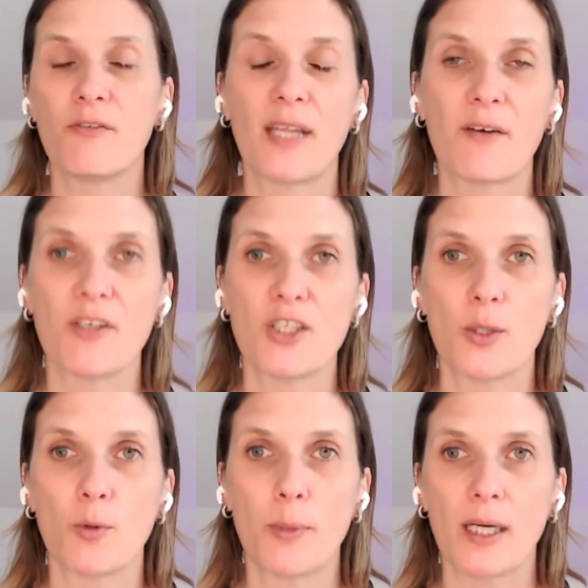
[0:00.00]
for that
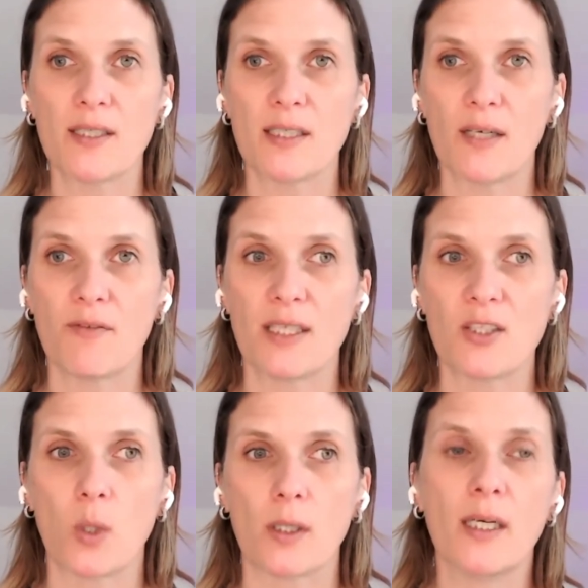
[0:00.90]
video will be underneath
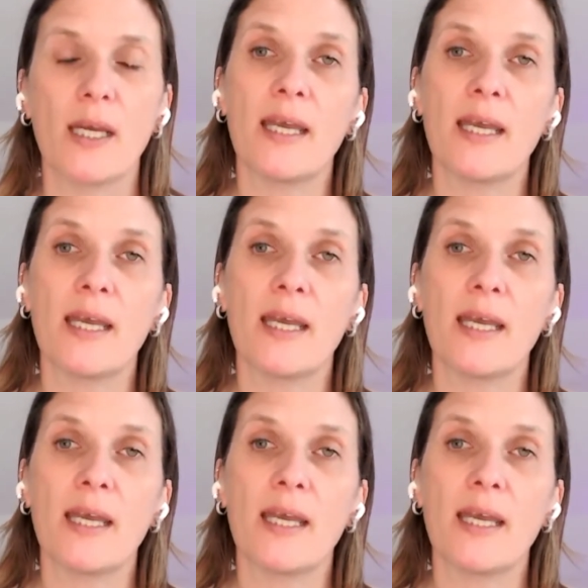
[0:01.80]
this one.